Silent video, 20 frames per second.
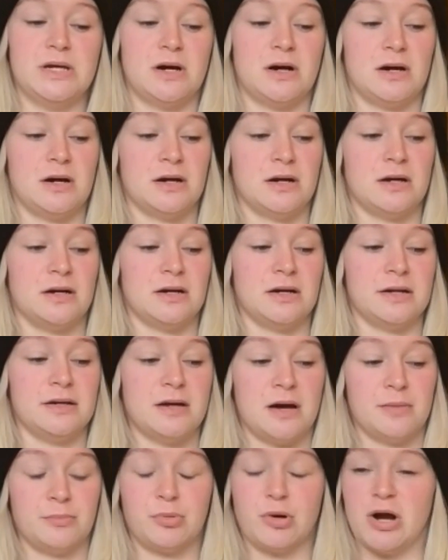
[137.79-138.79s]
are a
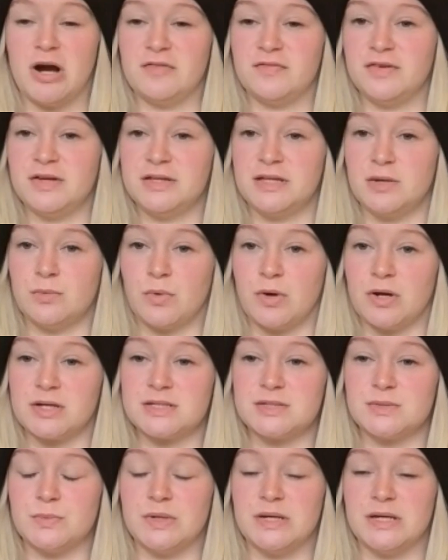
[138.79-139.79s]
nonprofit that
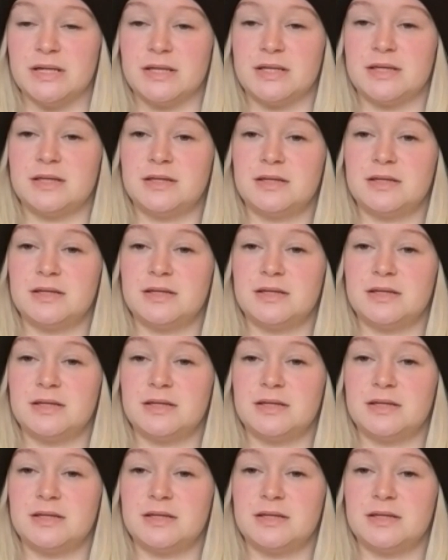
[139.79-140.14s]
works with